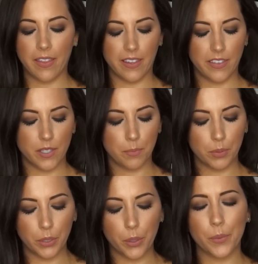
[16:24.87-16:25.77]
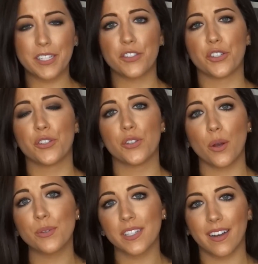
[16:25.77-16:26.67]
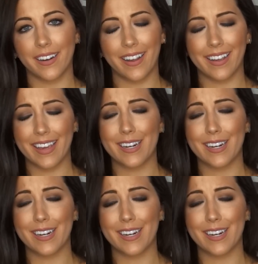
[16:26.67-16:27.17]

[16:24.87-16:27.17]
I think this blue is just so stunning.